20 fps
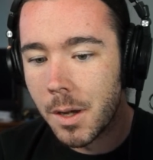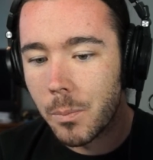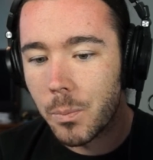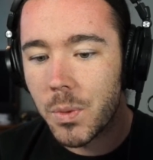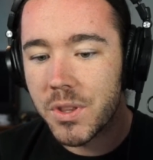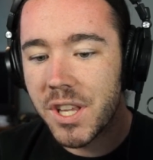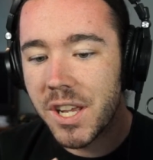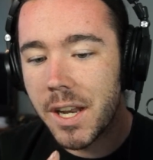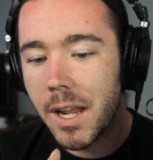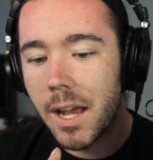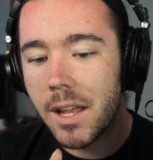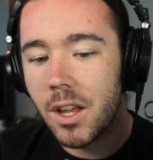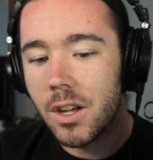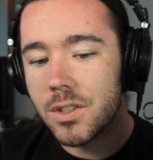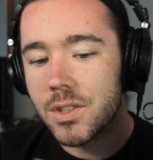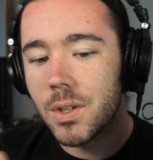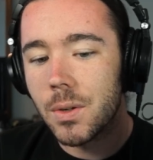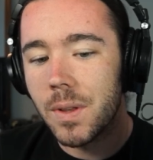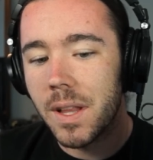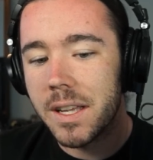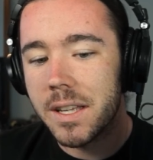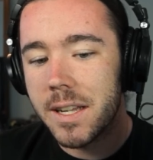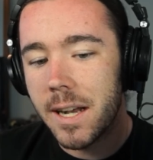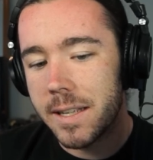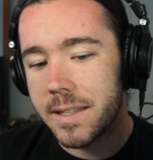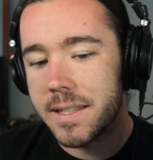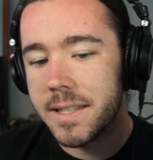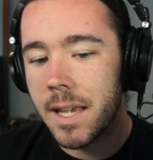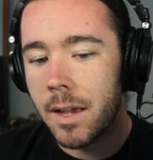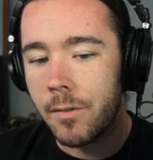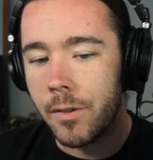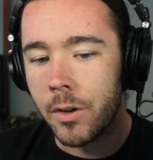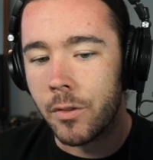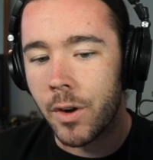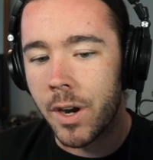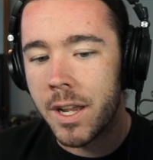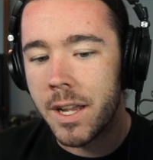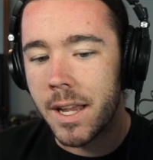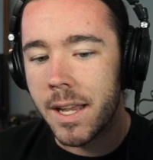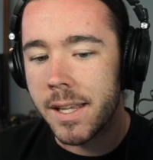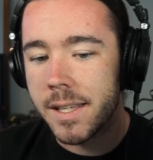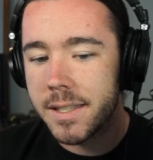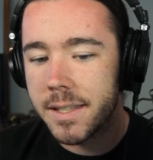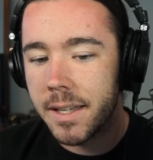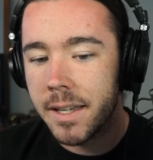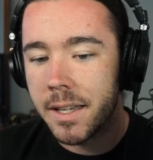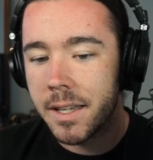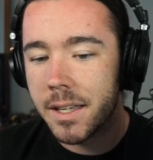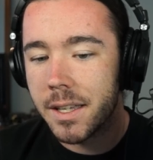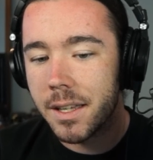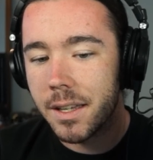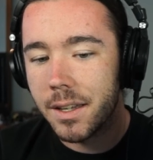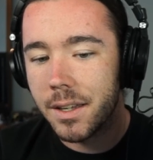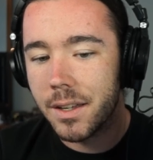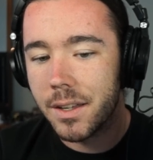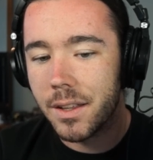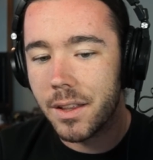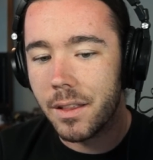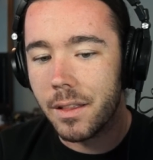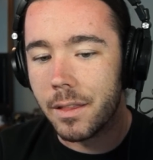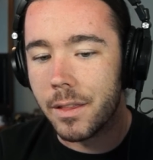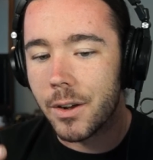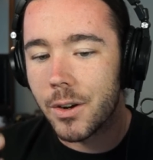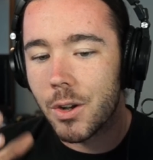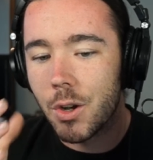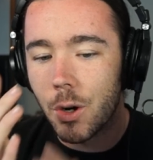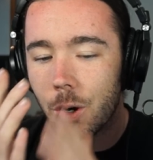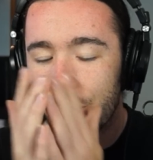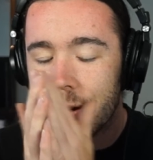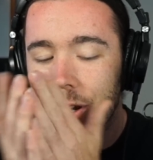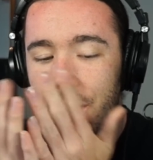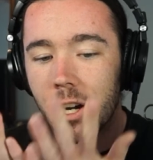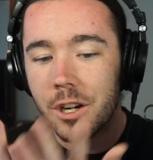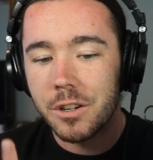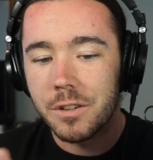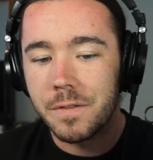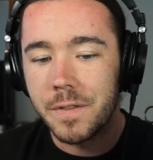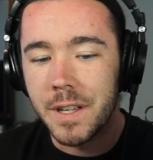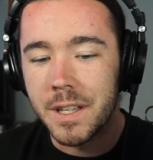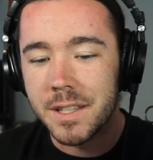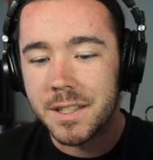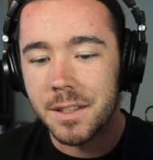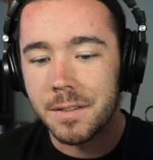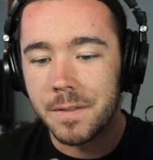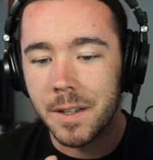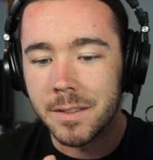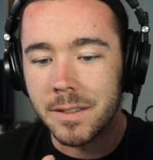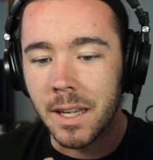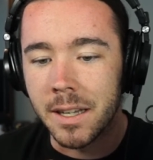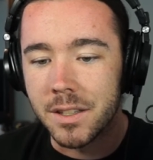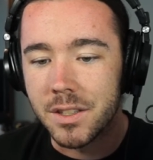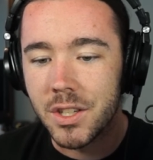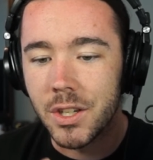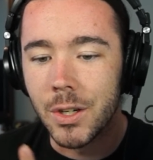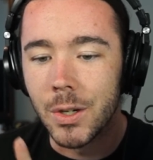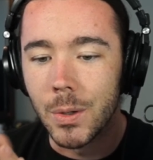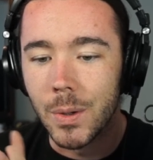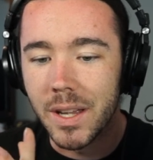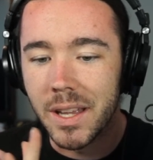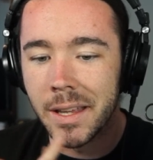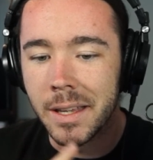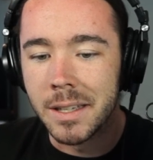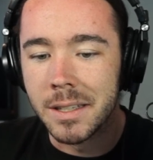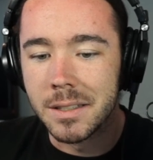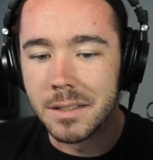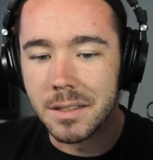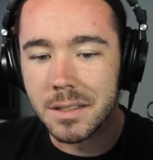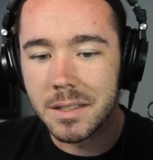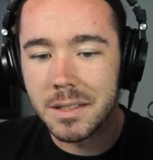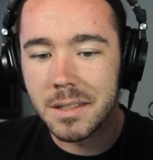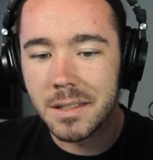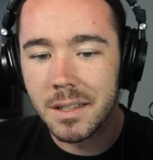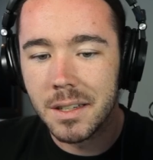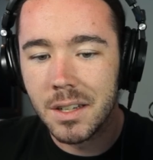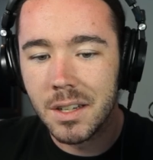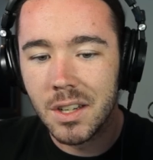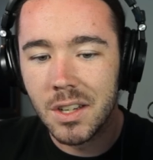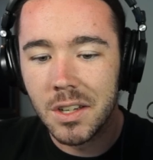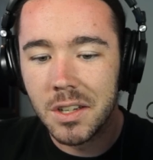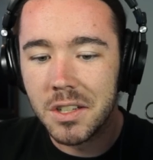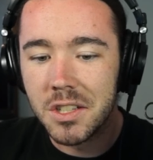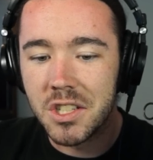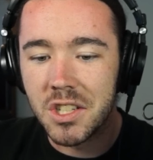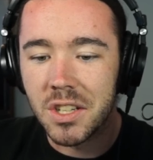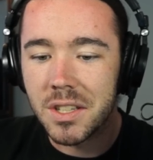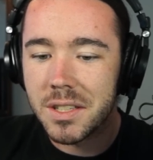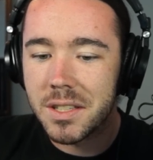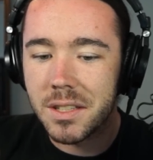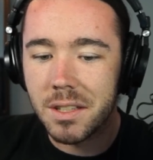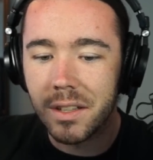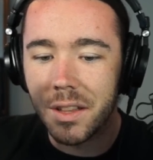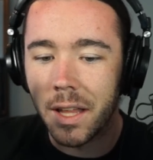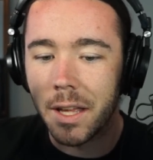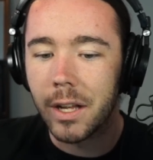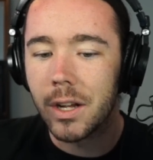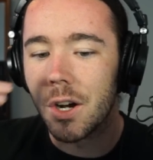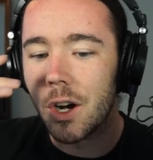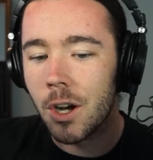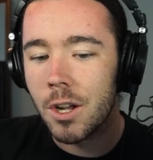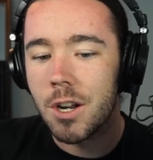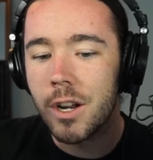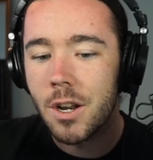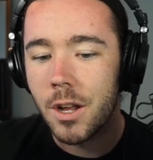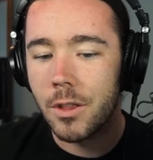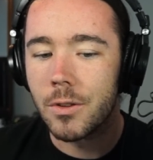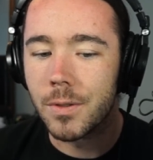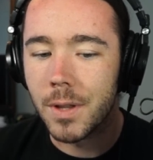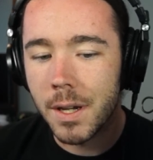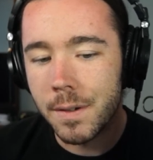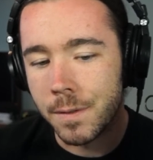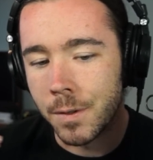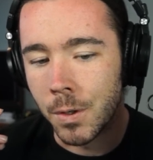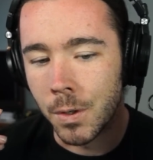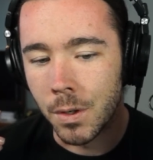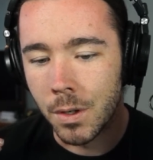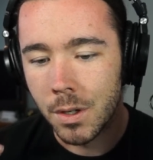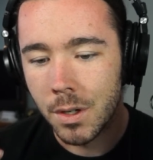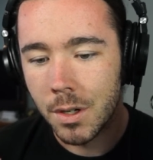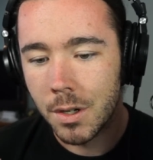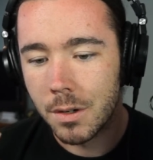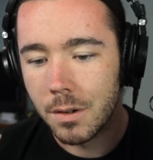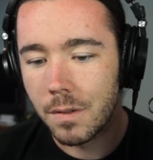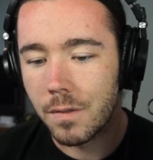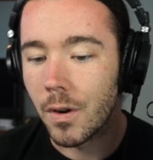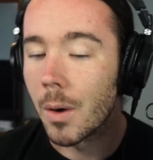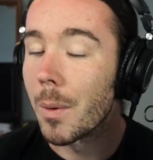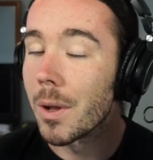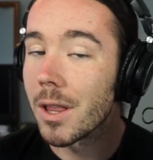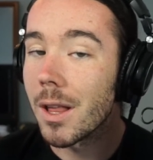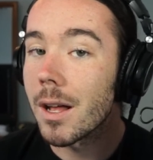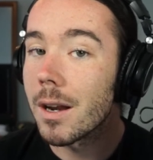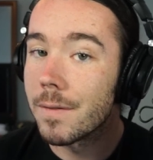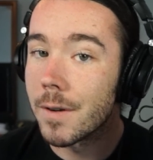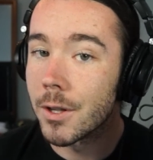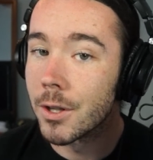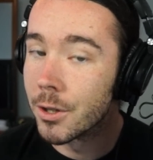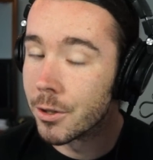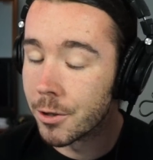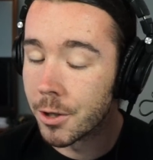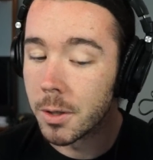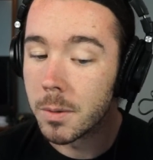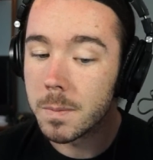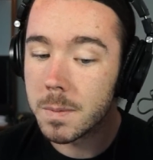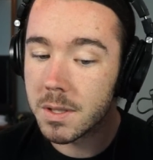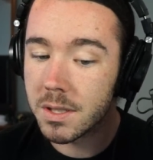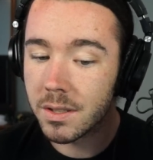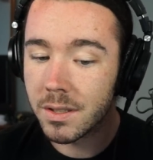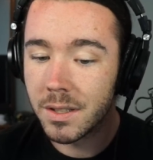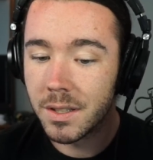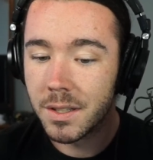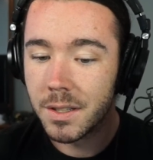But then, and also, like, GOT7, right, is, like, their choreography and stuff like that, too, is just, like, on another level from a lot of other groups.